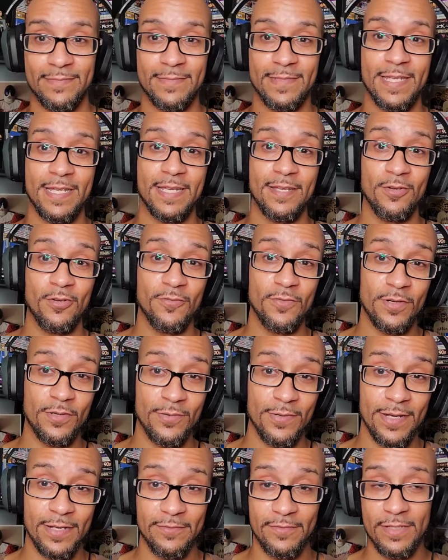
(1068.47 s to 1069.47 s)
taken over
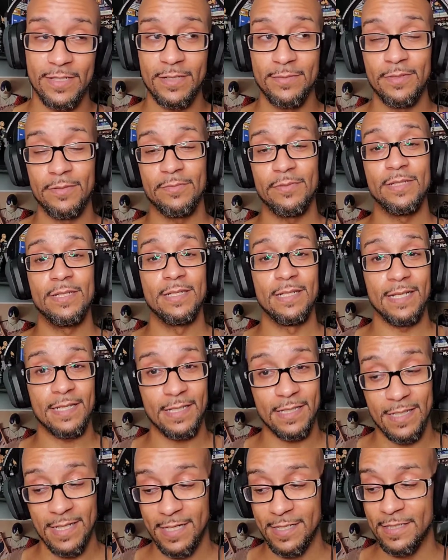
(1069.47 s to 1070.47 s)
creative in WWE, like,
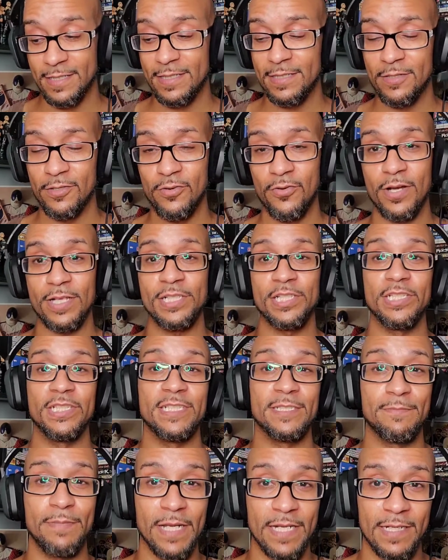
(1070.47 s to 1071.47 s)
a lot of the aggression
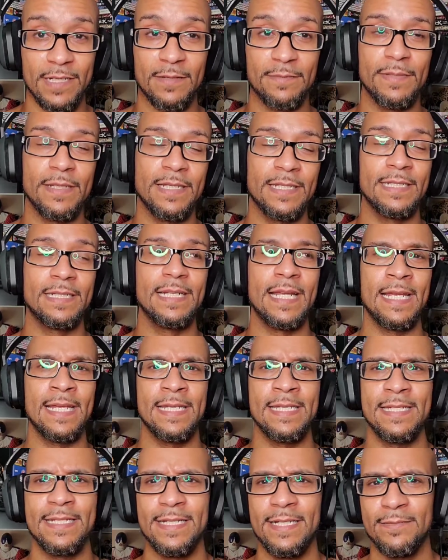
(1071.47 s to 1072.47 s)
is picked up in
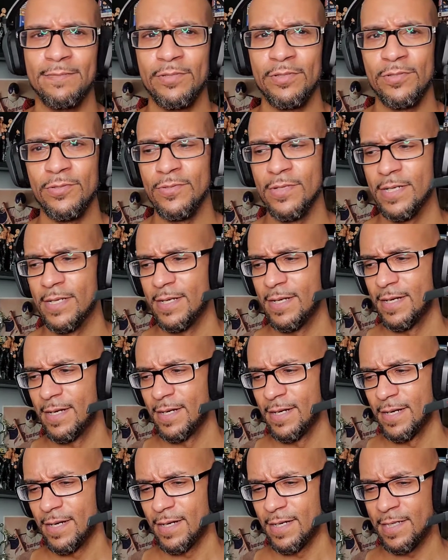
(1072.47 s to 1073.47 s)
AEW,
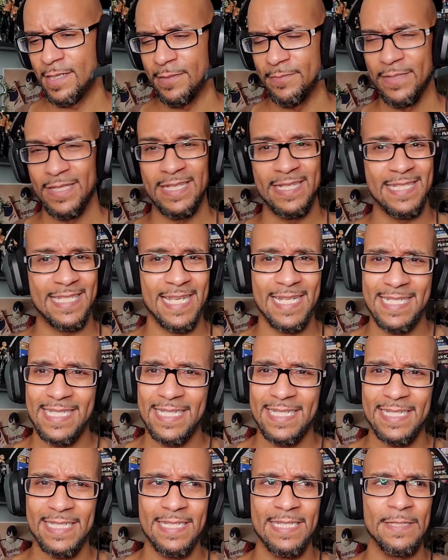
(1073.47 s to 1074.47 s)
the
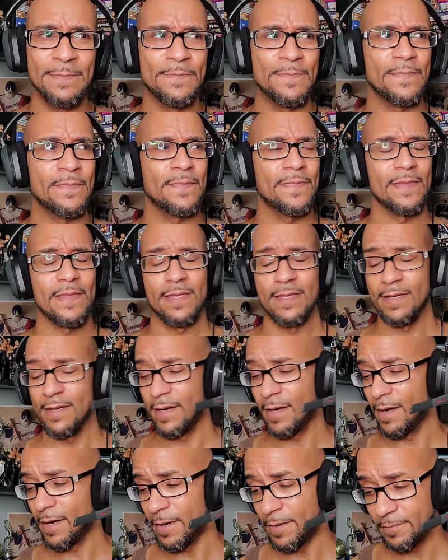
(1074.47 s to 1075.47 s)
intensity.
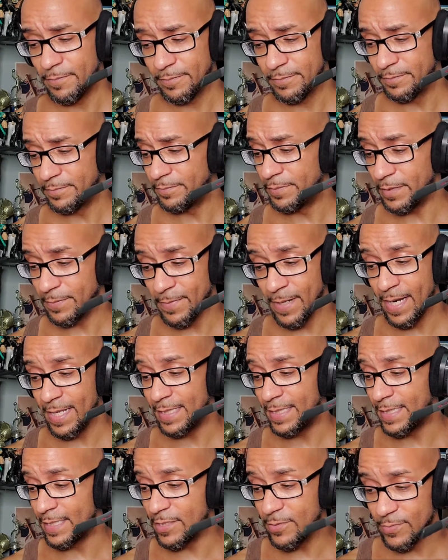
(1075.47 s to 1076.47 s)
But
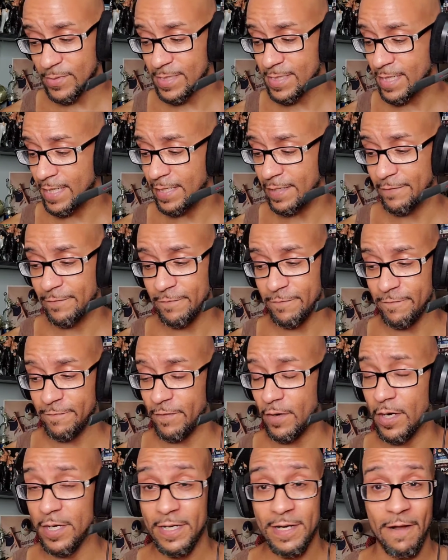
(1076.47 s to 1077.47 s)
man, this was a
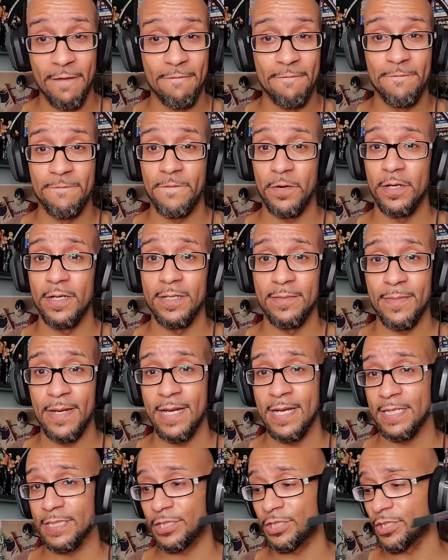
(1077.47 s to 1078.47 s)
fun
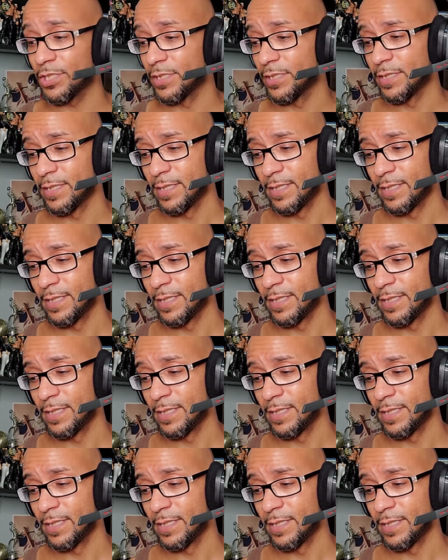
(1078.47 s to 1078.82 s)
match.